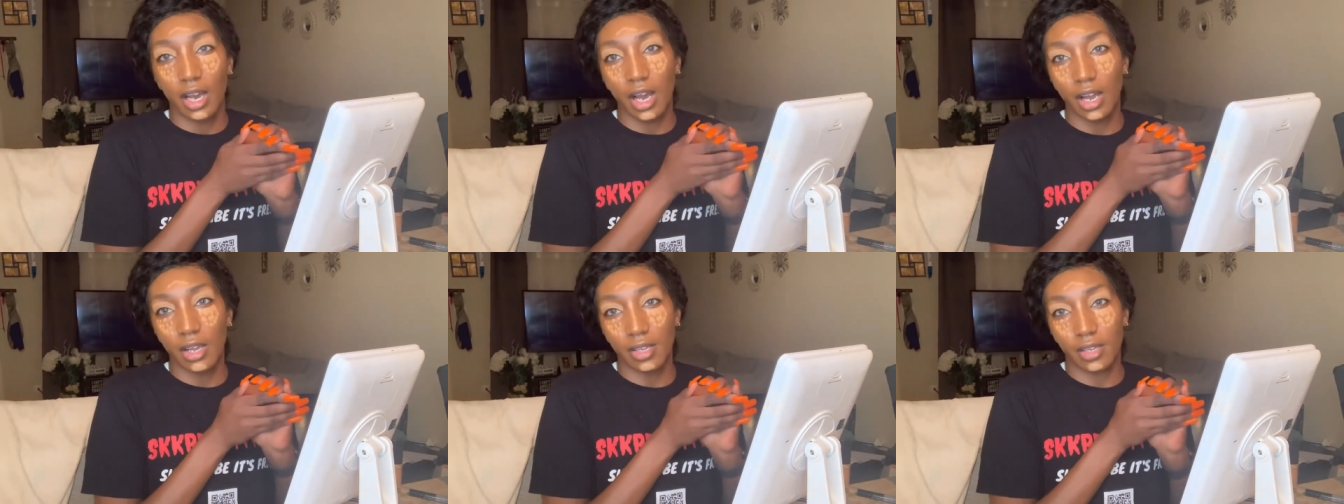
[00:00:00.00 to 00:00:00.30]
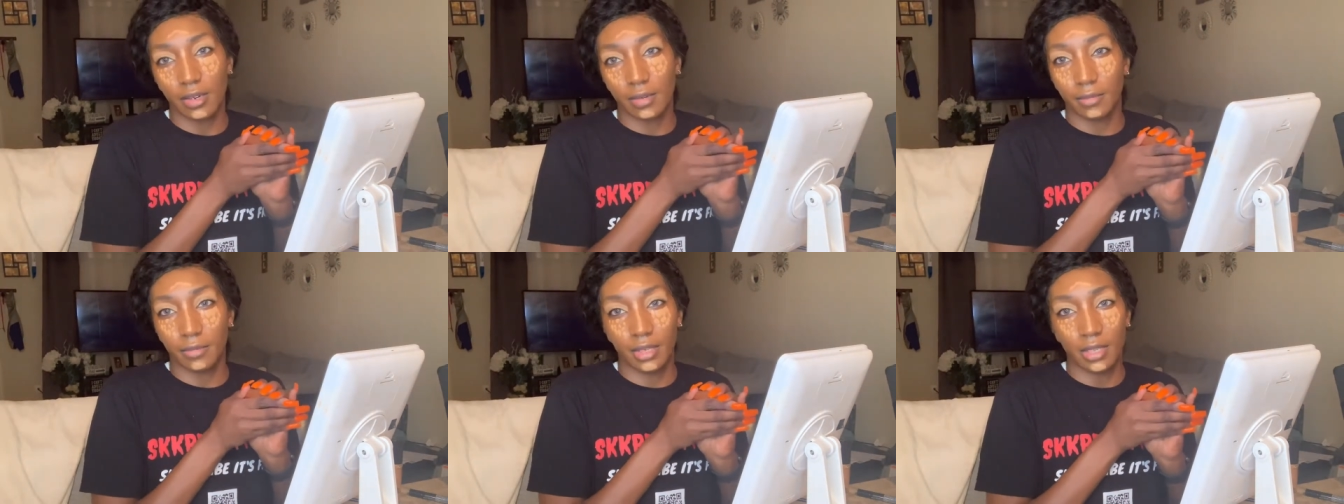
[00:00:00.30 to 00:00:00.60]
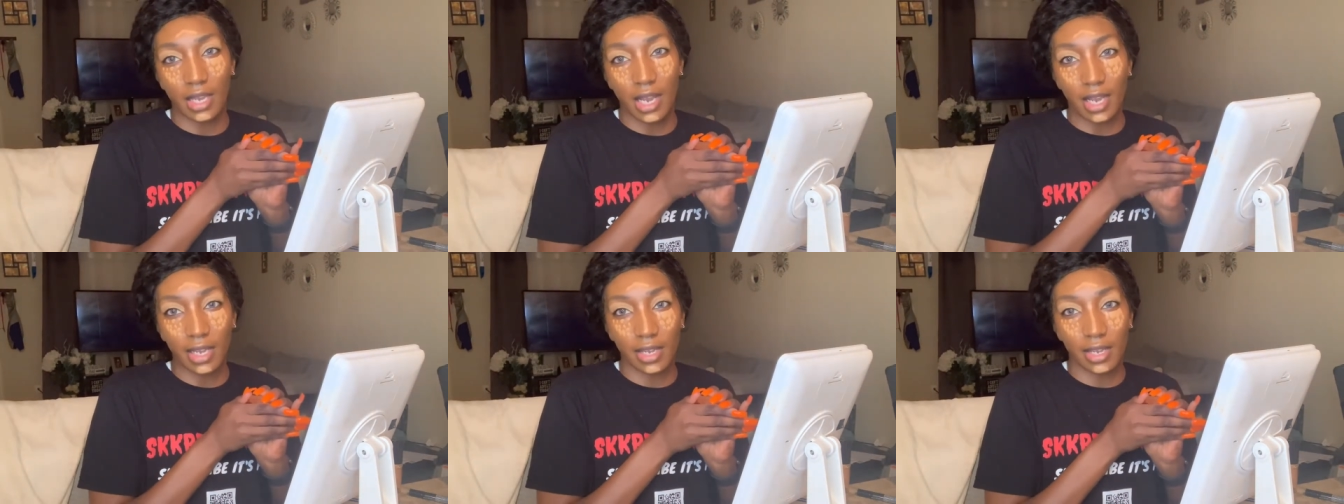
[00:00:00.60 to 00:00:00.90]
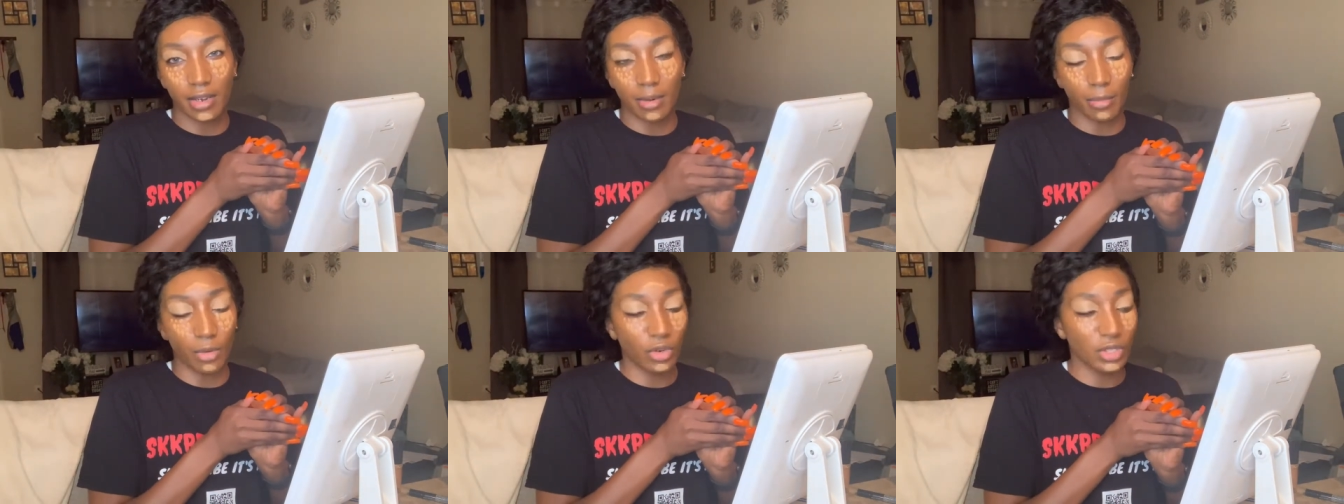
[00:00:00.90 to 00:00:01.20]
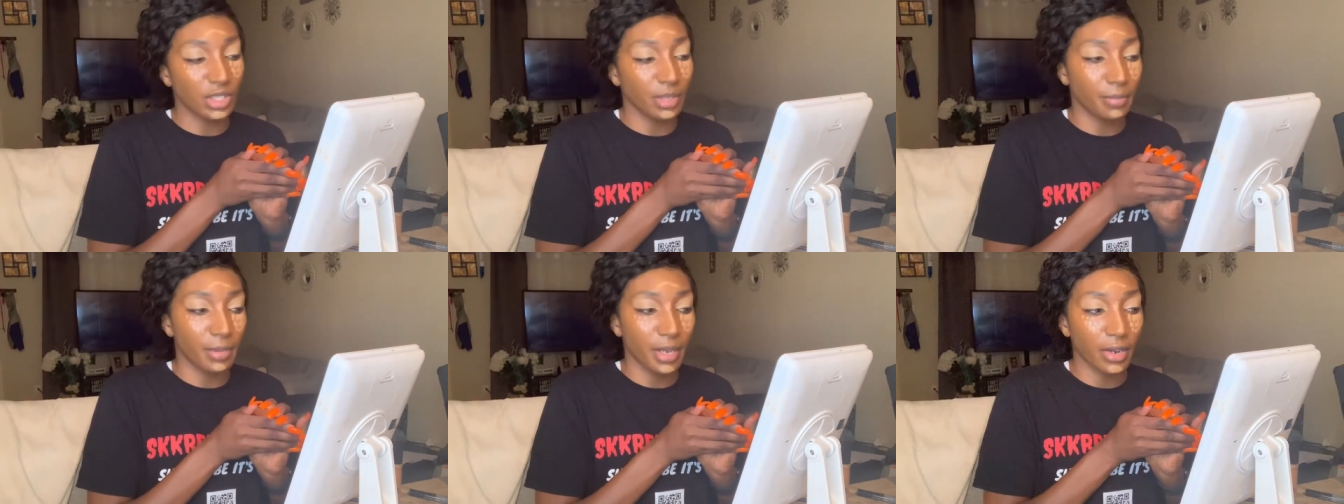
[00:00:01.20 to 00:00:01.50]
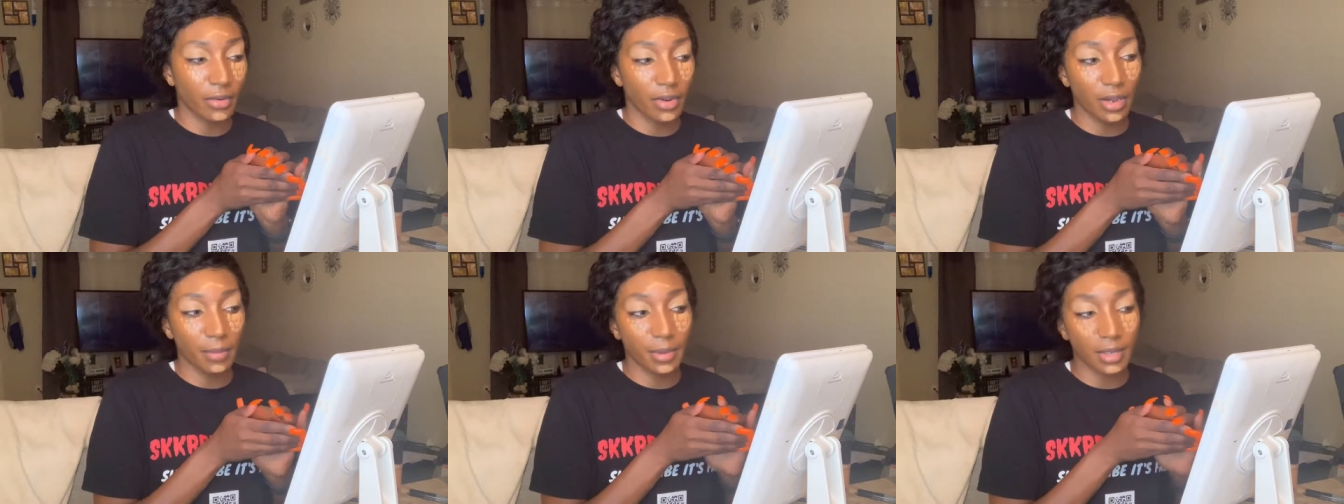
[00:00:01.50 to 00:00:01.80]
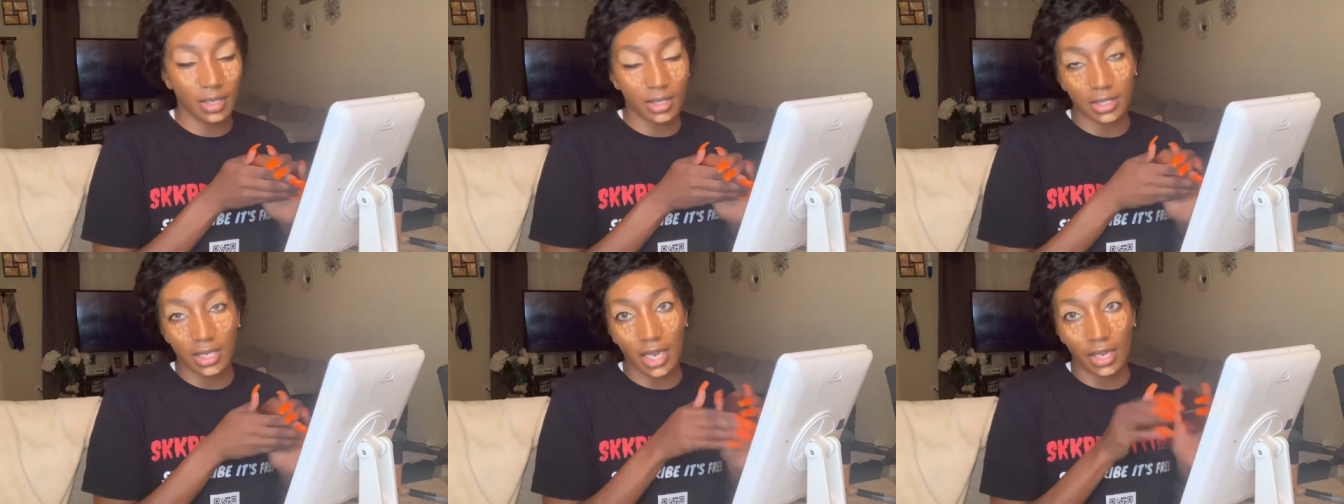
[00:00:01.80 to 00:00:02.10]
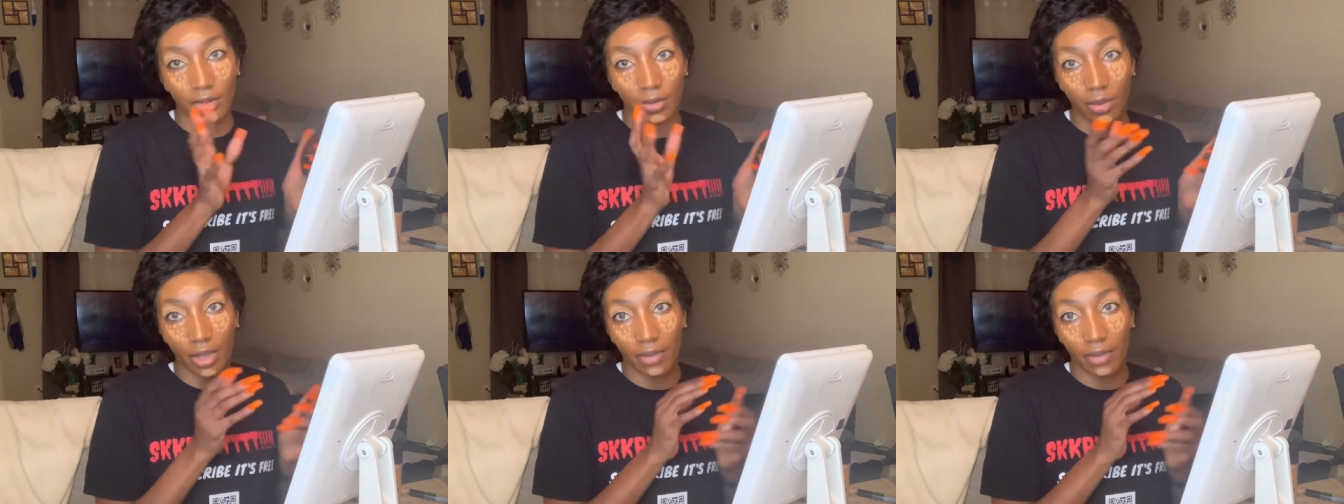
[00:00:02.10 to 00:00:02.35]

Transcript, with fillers: Oh yeah, and y'all can hear the boys in the background because I do